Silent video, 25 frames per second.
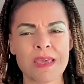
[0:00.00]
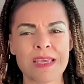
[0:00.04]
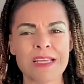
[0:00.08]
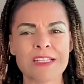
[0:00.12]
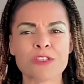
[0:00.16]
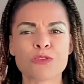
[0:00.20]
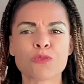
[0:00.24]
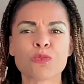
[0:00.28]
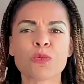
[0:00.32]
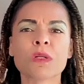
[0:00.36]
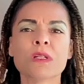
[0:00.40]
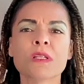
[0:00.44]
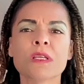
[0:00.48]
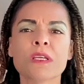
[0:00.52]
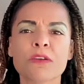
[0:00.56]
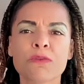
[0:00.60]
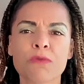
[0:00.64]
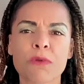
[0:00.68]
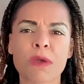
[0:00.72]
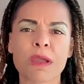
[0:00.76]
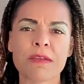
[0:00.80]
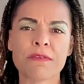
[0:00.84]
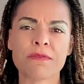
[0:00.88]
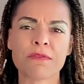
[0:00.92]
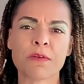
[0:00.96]
It's really
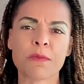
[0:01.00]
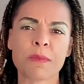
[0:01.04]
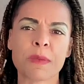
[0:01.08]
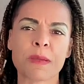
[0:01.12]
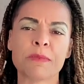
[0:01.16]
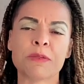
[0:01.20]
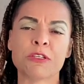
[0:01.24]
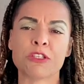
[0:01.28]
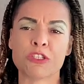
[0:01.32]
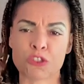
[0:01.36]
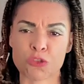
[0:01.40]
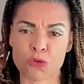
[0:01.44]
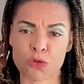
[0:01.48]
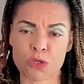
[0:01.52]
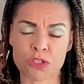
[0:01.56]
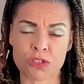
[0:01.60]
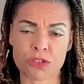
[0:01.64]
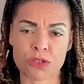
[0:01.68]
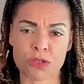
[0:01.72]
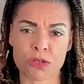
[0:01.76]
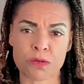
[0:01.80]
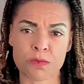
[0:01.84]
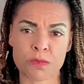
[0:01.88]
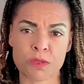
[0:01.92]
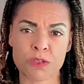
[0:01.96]
great for maybe
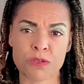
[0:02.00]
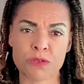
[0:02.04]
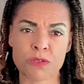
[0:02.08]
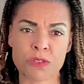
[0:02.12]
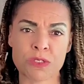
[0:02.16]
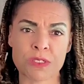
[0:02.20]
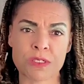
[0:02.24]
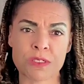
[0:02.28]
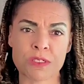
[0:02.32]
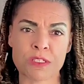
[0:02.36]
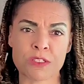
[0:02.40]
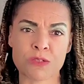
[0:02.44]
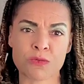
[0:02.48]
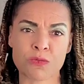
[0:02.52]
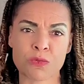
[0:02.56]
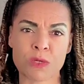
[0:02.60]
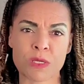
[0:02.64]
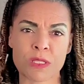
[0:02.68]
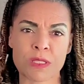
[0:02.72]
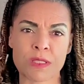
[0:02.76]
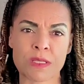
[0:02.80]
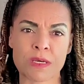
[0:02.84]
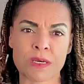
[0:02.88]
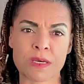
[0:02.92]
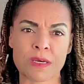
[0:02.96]
short-term uses
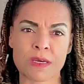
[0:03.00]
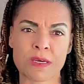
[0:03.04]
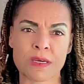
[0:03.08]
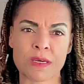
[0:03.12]
with